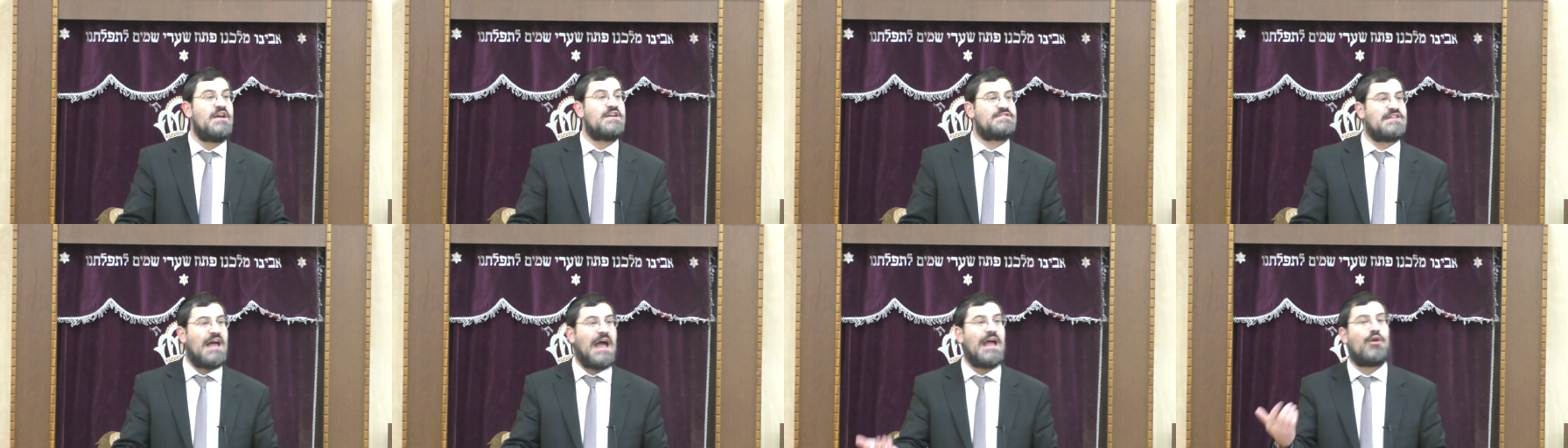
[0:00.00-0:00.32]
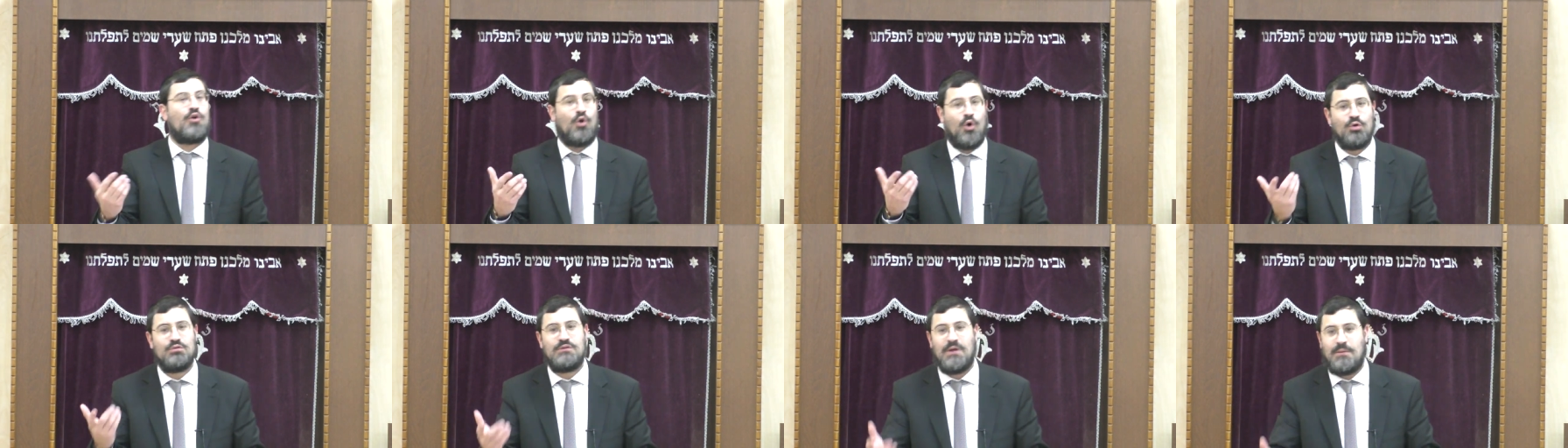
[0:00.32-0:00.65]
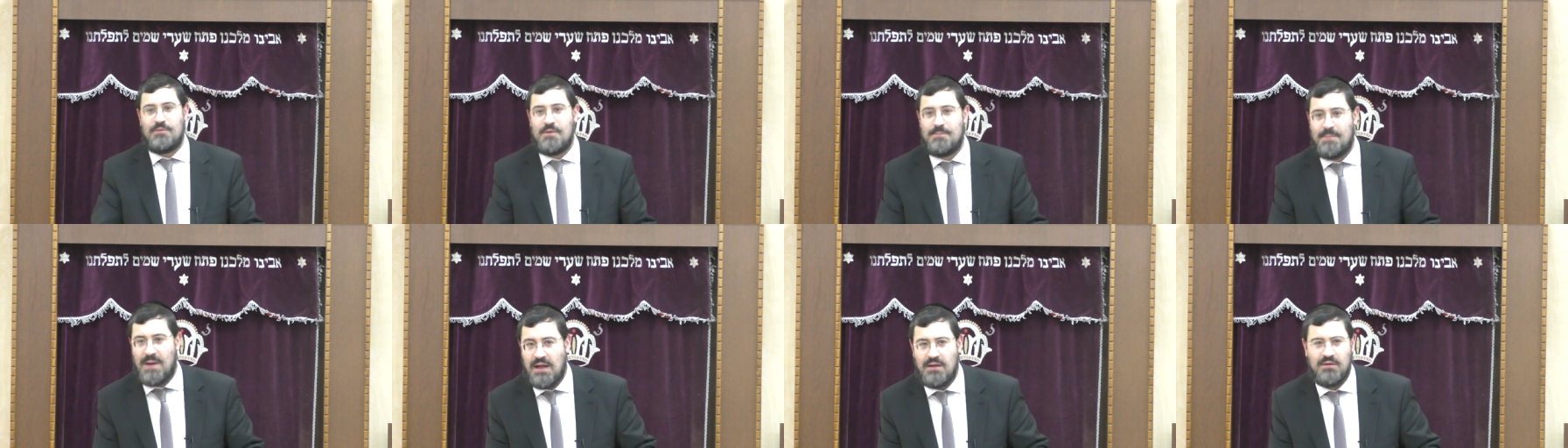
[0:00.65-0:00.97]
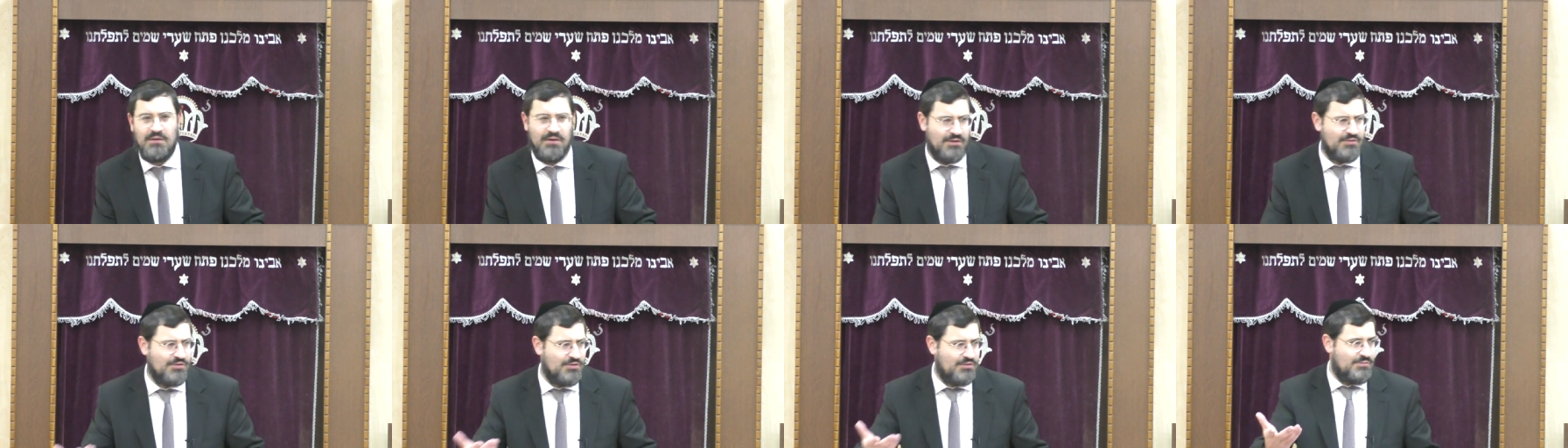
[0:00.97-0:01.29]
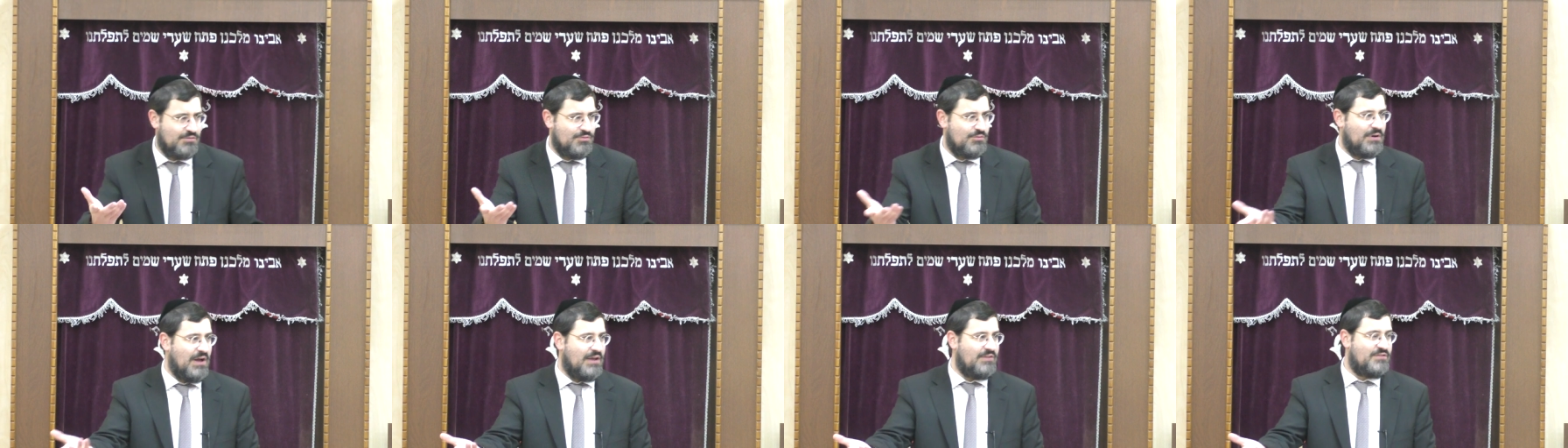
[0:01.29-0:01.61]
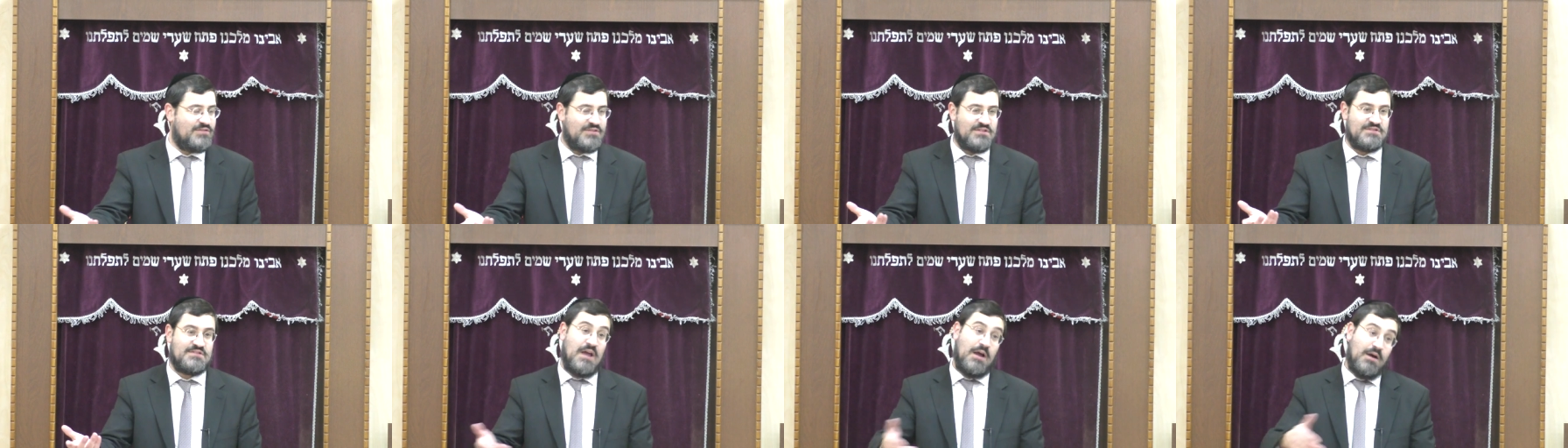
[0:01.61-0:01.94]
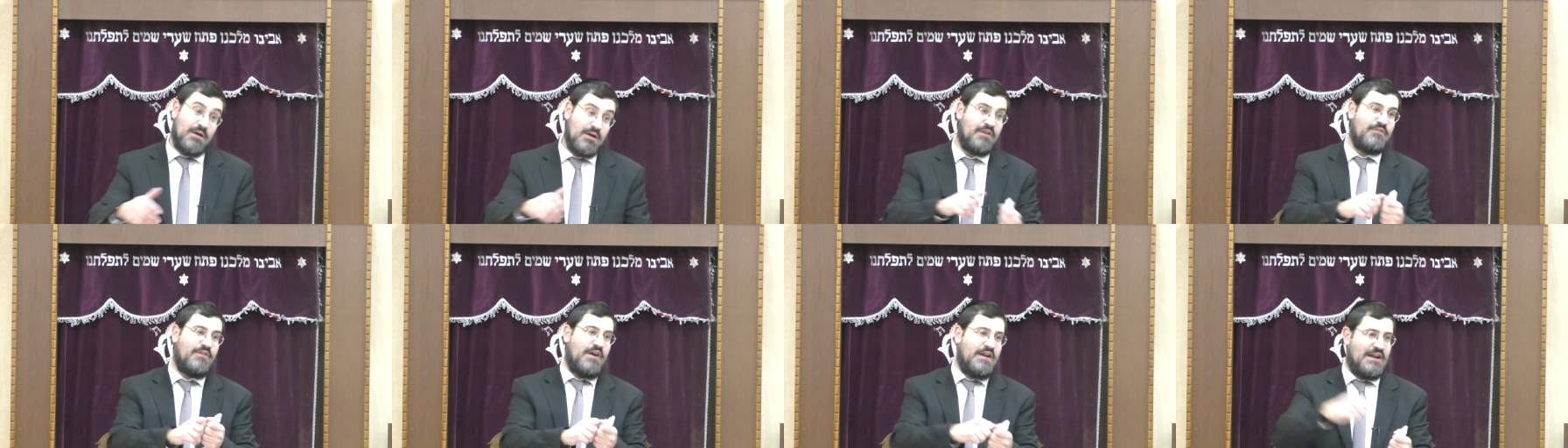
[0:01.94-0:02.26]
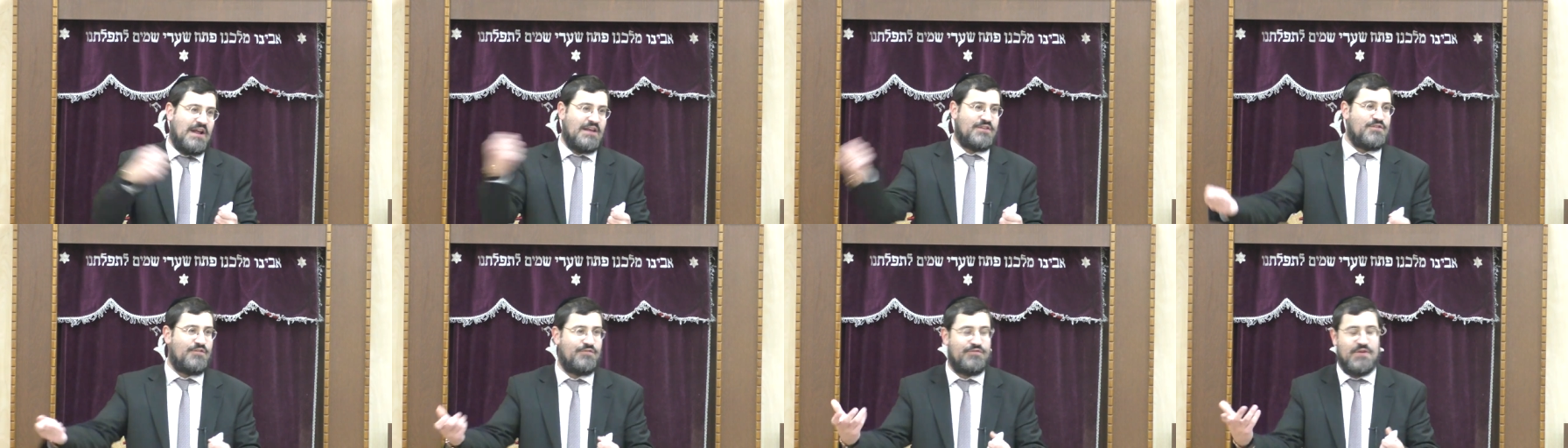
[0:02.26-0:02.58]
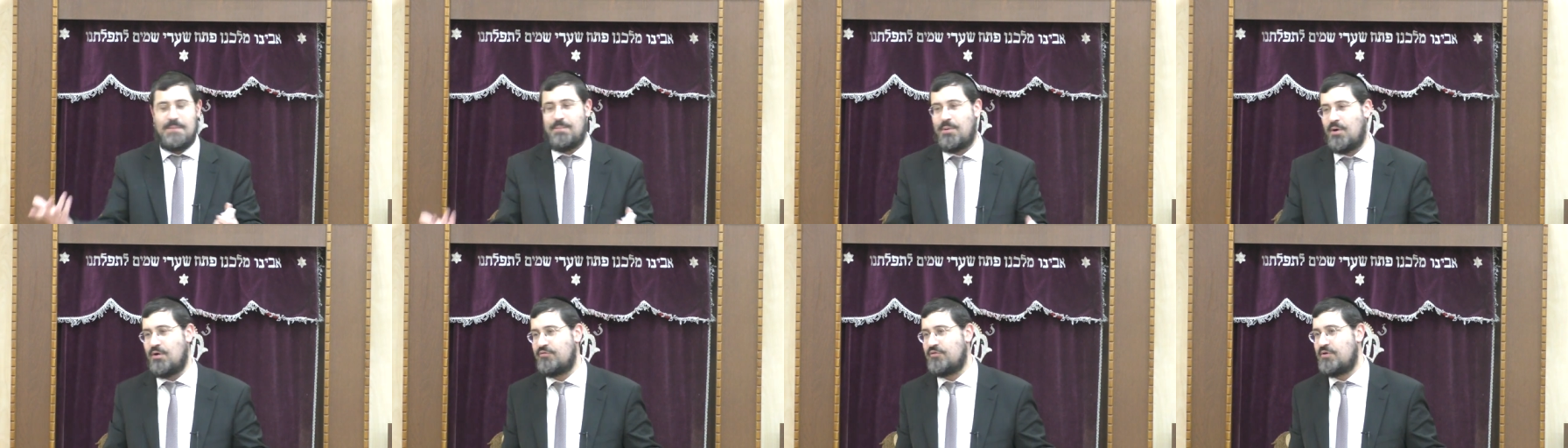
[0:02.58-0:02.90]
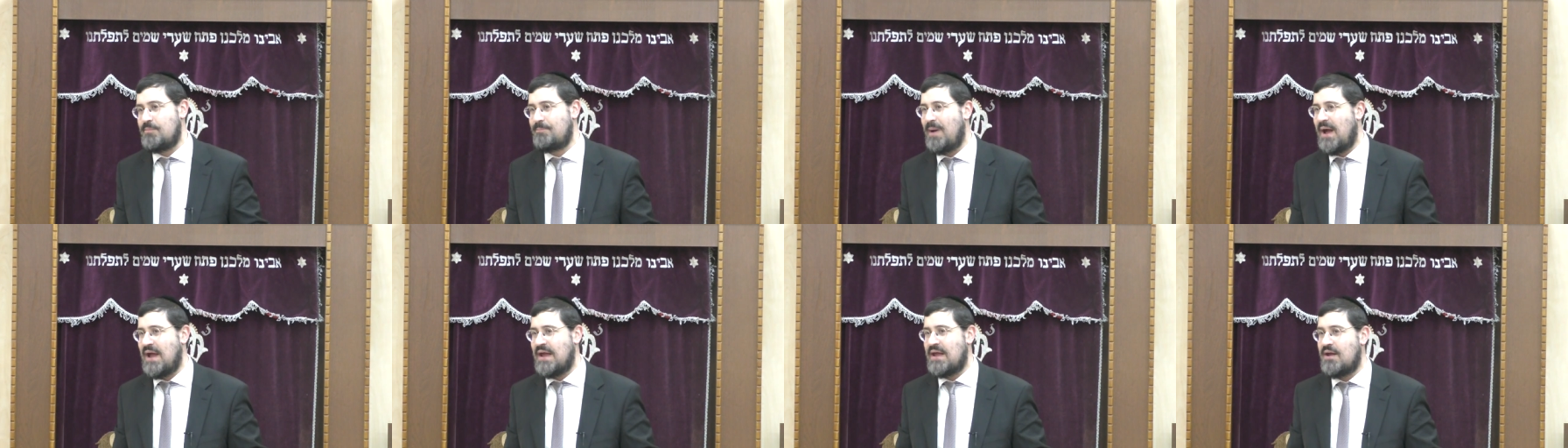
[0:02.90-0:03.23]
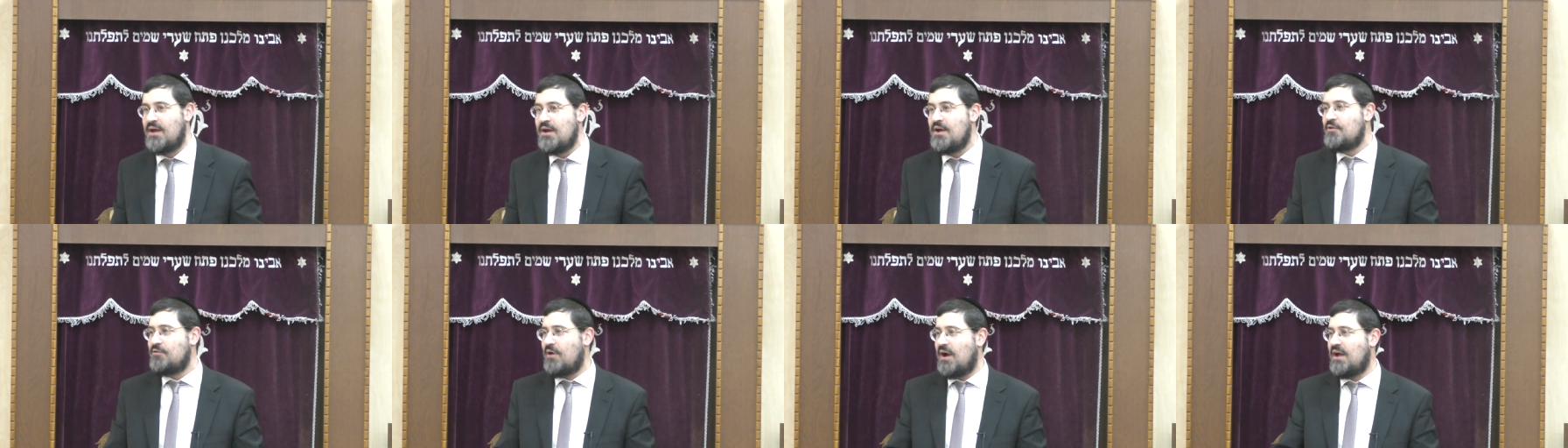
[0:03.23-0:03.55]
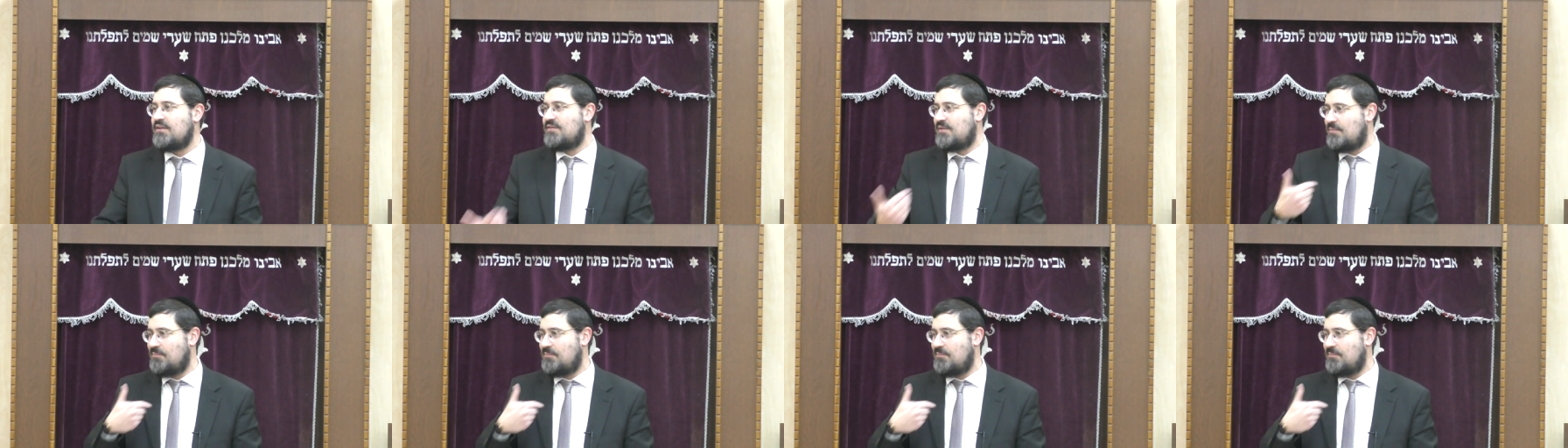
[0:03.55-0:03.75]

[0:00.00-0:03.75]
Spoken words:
So I called up the man. You guys are going to say, okay, very nice, and flip over and buy it, right?